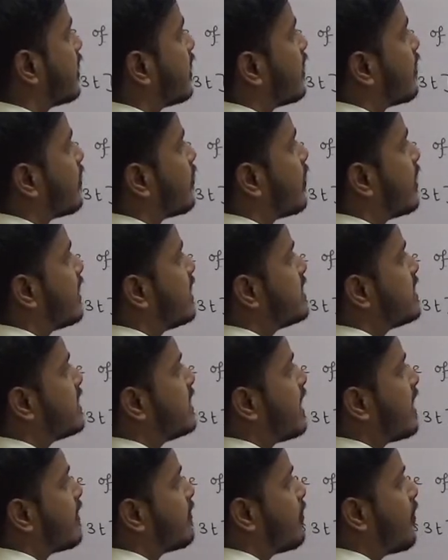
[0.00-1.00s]
what is
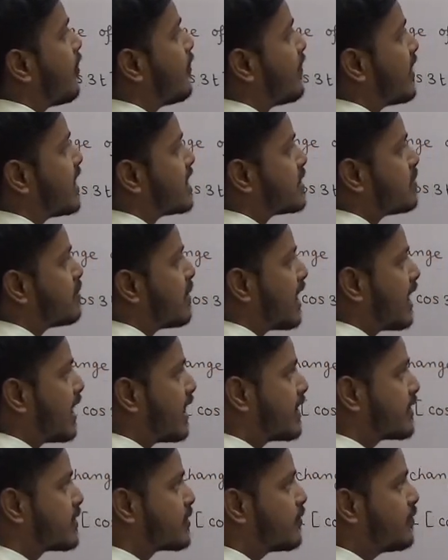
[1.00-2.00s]
it? F of s by
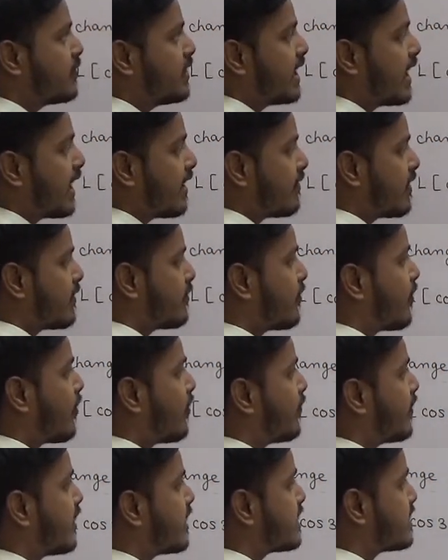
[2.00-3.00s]
a. So we have f
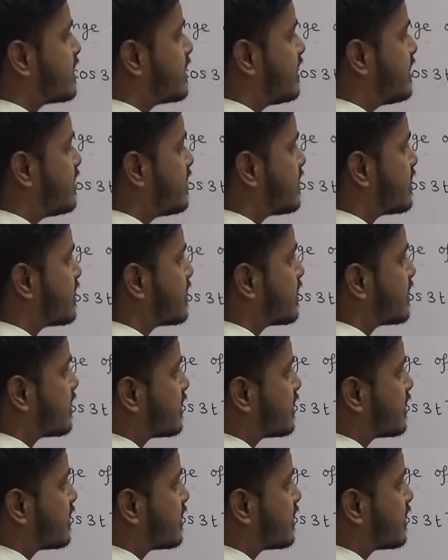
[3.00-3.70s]
of s, this